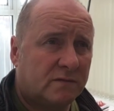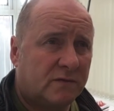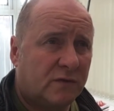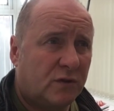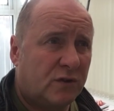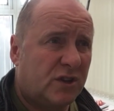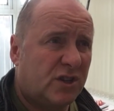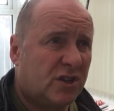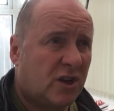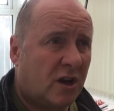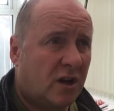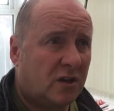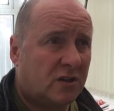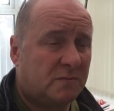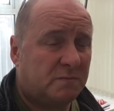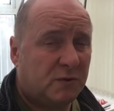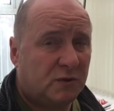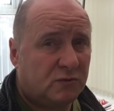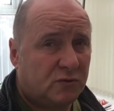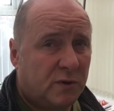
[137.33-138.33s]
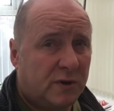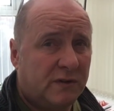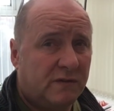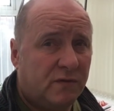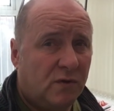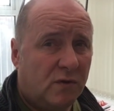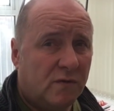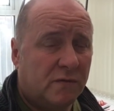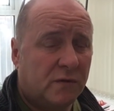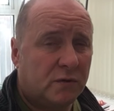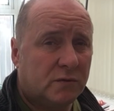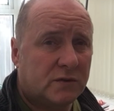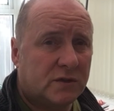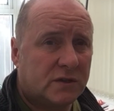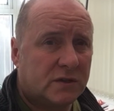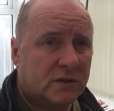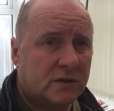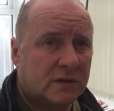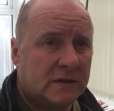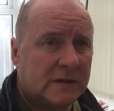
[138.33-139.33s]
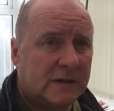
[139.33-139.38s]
Fully charged, but 24 volts.